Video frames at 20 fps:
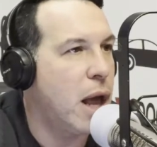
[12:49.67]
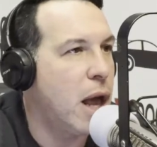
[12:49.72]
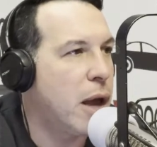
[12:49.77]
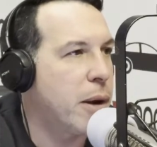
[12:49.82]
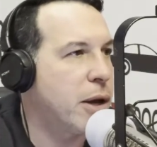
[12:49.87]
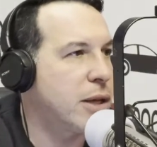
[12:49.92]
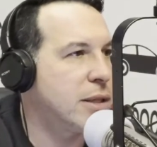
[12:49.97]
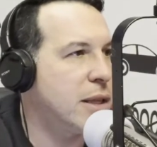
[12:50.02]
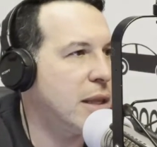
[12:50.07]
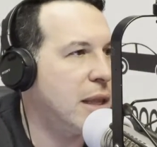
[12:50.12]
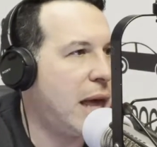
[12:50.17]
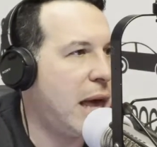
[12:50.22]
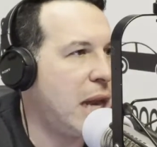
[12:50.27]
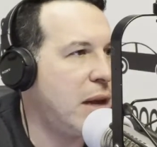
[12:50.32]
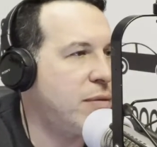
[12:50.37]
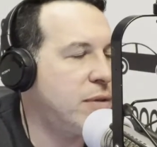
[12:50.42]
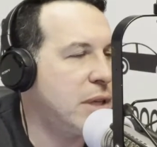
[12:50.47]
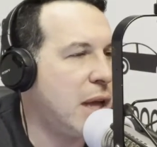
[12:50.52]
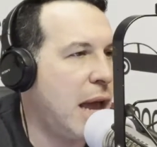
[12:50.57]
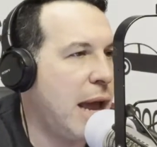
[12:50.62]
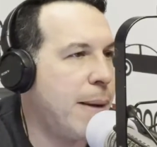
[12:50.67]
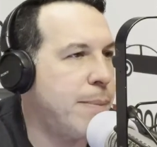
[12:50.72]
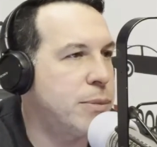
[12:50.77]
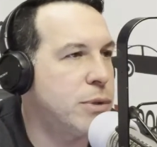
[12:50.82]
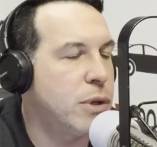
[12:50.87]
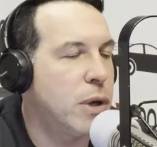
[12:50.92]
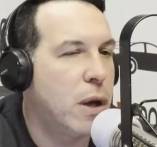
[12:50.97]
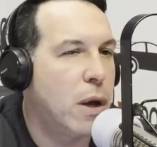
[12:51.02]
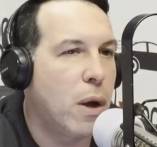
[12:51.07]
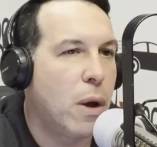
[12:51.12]
Because a lot of
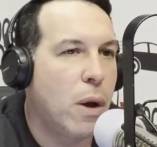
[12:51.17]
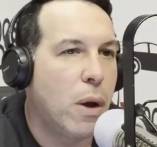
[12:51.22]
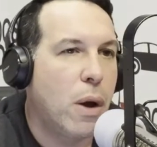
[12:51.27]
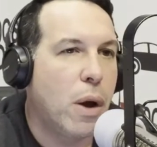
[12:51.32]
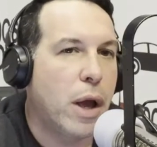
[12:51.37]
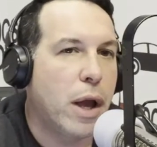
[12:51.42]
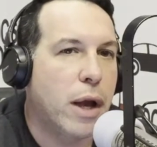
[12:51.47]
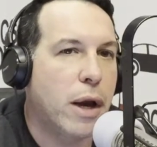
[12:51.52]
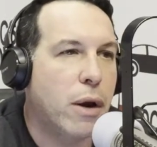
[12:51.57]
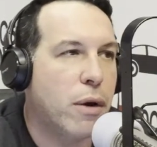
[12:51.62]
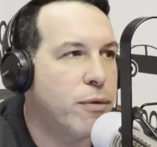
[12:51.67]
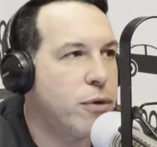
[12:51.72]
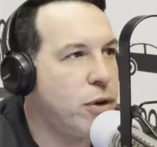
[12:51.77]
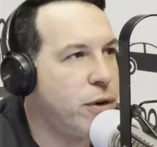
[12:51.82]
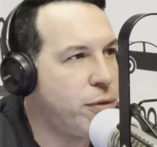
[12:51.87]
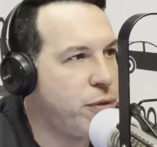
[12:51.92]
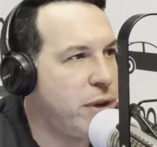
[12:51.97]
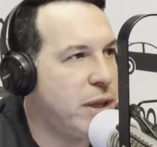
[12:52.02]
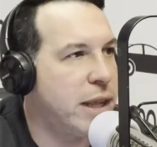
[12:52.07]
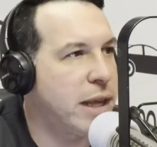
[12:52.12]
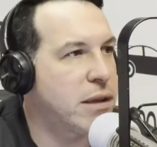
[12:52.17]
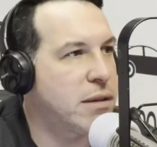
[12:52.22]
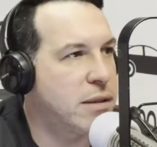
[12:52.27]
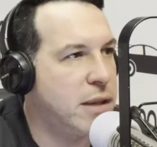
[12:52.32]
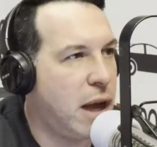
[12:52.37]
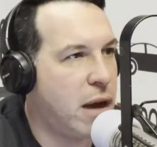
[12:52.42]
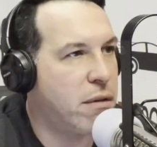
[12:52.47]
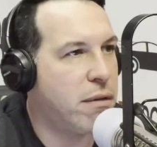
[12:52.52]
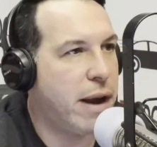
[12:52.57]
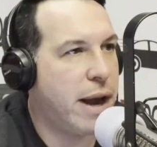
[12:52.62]
times, if you're feeling
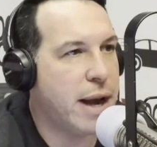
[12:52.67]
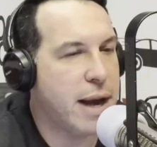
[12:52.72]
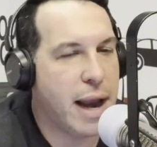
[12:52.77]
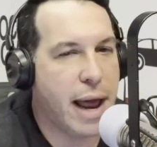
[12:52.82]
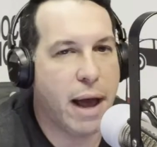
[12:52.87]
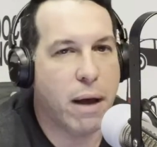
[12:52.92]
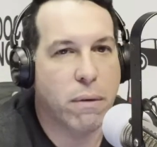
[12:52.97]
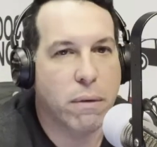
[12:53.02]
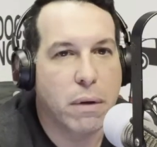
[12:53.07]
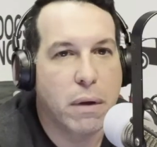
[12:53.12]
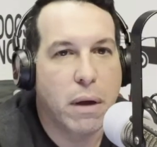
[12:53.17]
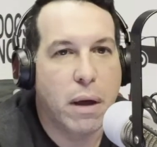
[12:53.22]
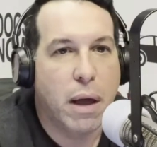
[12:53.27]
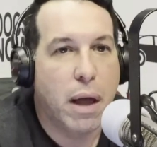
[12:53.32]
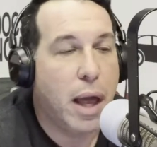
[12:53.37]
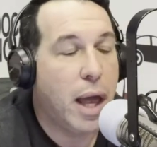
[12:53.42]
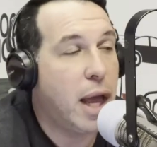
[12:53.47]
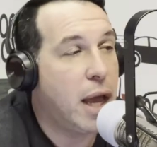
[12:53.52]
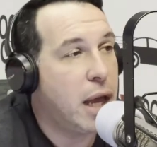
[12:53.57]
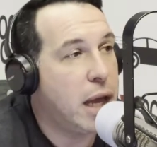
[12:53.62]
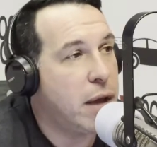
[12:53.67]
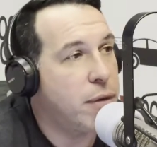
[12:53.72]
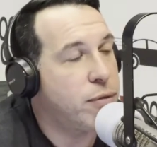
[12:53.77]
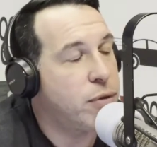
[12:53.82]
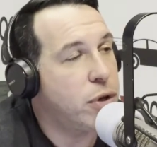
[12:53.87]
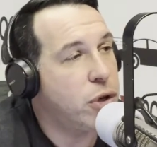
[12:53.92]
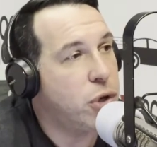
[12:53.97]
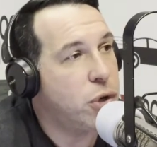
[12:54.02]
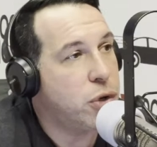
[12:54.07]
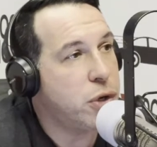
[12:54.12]
stuck right now, if
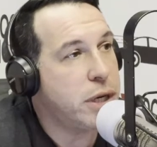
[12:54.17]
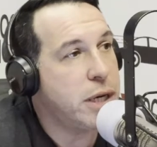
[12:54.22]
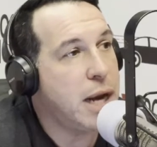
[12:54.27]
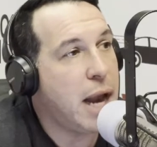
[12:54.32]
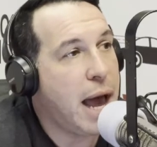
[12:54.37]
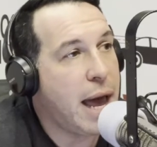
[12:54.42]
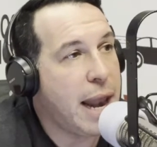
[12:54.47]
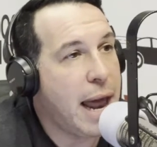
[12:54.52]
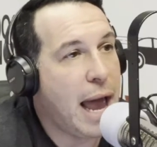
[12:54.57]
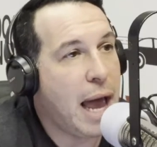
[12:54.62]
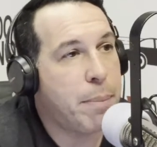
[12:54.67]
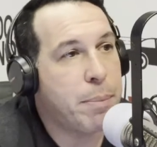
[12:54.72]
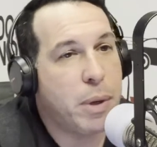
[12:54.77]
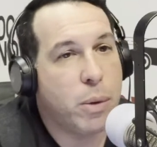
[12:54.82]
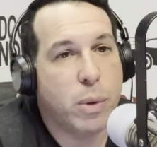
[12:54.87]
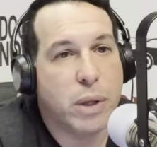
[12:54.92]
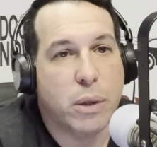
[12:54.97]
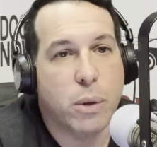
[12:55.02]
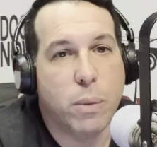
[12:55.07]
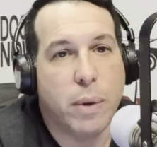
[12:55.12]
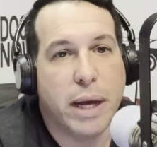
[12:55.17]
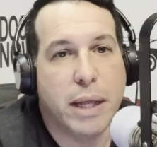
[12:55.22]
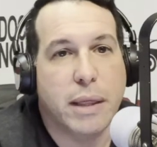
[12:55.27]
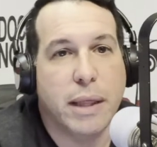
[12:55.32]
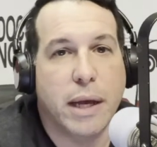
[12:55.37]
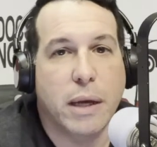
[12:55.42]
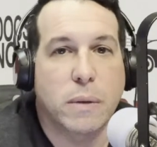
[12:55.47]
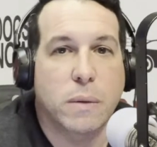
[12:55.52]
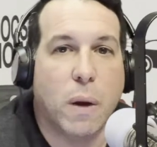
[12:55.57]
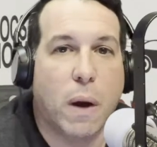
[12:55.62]
you're not happy with the way
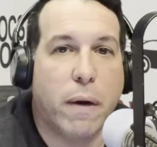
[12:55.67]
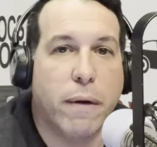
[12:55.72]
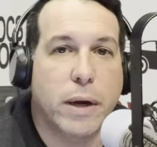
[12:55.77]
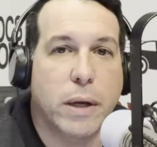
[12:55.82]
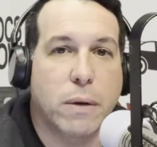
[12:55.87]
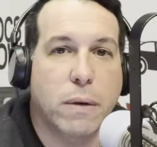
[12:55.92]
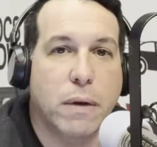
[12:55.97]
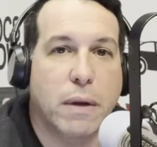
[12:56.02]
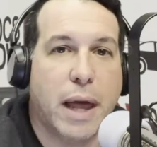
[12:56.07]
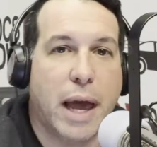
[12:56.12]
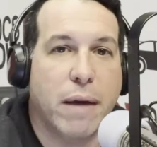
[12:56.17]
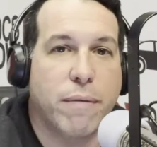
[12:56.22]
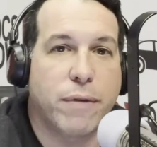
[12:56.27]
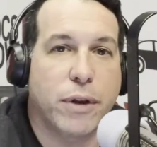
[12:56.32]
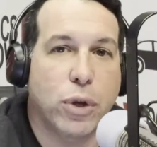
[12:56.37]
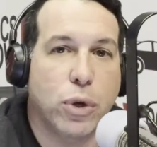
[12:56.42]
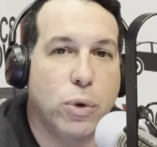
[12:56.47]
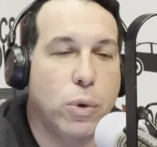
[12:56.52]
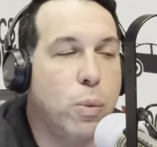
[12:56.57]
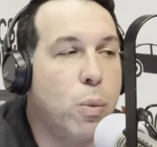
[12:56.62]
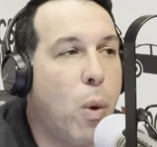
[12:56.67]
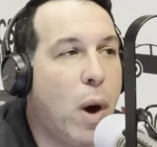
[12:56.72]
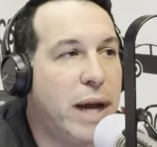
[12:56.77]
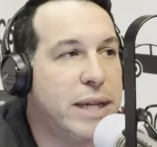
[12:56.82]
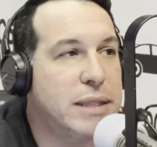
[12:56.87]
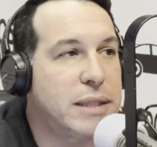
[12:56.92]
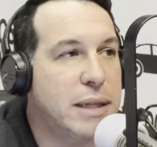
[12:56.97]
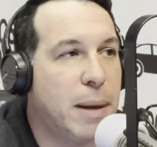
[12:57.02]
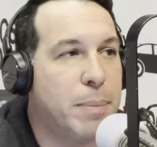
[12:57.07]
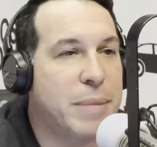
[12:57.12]
things are in your life and you
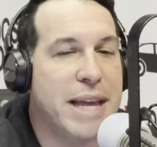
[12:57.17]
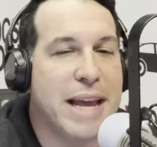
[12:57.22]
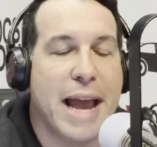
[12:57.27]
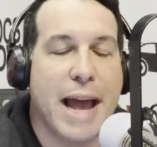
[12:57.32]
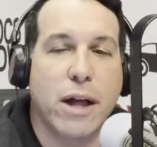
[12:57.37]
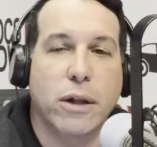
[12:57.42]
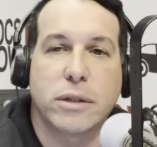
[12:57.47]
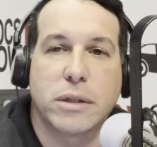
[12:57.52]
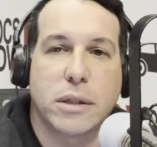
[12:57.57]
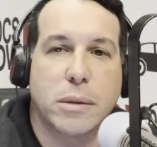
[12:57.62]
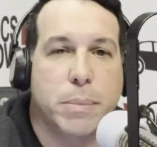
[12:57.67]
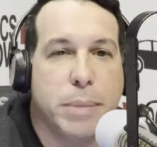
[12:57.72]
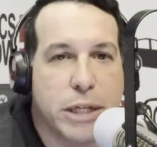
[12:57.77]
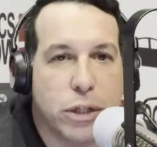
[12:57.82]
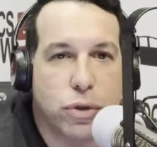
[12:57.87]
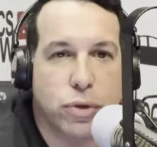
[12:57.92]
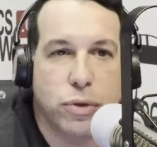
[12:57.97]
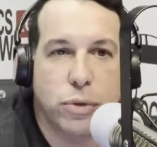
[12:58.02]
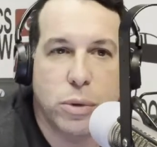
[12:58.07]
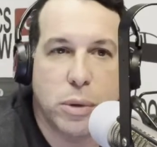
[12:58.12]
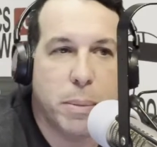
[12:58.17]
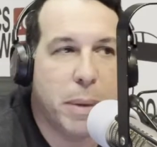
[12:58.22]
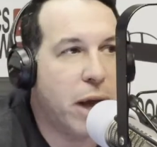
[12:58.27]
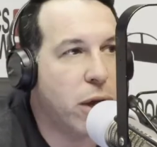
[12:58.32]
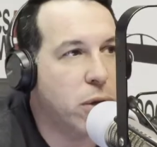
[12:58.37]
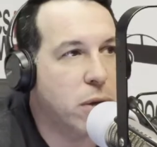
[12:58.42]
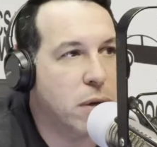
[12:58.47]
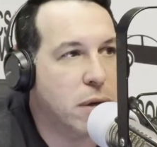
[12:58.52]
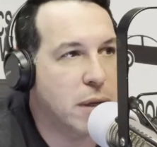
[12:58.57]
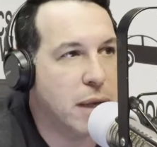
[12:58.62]
want something else to be true
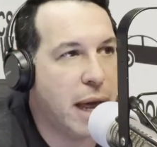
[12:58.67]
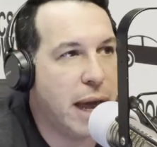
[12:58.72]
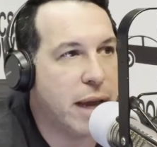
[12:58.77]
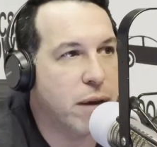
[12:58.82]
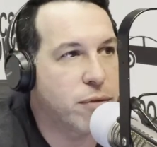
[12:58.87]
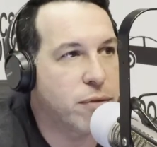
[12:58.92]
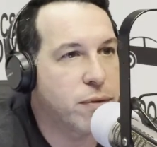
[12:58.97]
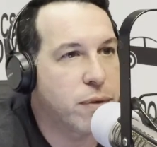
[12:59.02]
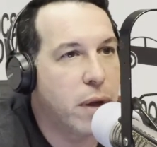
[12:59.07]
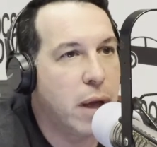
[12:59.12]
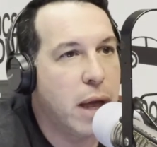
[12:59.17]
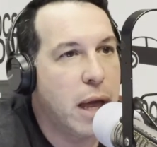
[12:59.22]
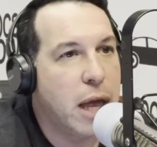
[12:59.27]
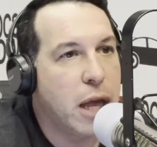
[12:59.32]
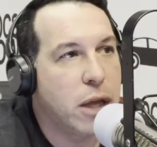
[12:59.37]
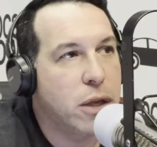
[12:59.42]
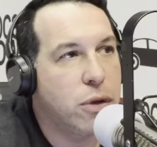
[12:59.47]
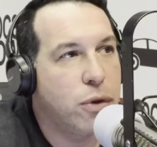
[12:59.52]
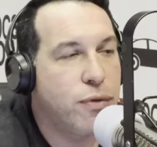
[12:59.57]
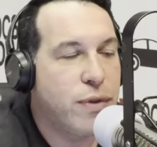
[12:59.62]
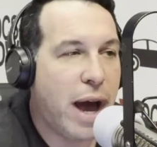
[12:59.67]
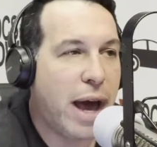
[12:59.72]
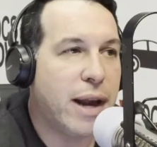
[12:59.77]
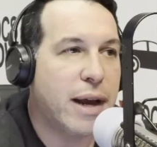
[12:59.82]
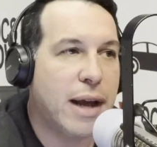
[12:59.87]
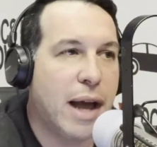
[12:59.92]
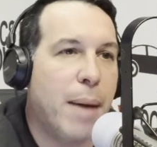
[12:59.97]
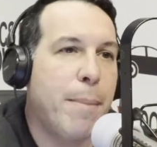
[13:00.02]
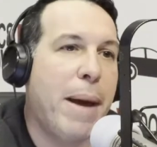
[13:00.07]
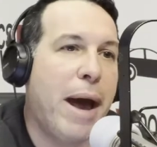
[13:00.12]
about your life, you've got to
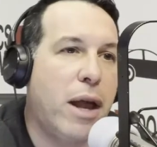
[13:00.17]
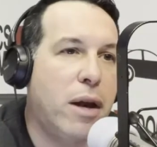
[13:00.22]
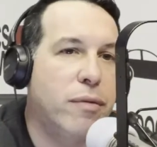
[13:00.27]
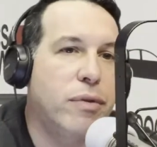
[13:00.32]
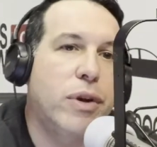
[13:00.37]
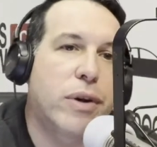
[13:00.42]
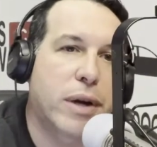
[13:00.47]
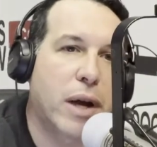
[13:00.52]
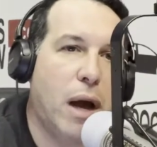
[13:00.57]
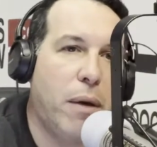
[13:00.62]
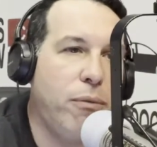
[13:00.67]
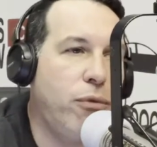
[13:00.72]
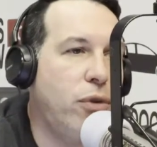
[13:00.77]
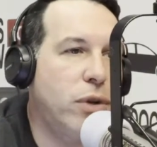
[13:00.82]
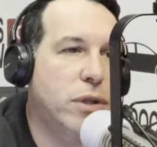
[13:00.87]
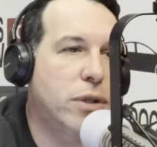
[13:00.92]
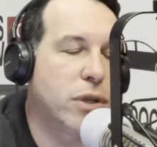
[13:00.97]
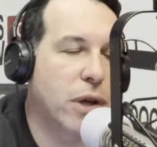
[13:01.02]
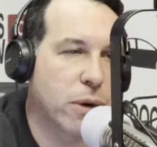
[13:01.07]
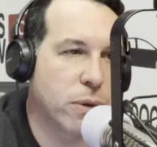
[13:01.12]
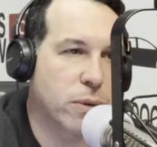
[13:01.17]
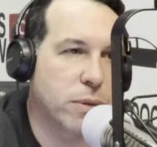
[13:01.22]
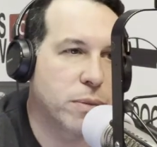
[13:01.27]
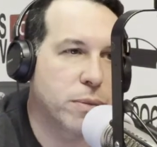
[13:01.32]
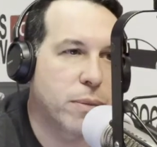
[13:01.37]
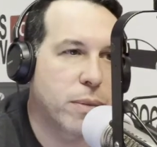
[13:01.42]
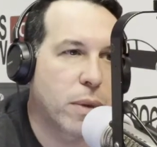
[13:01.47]
come out of your comfort zone.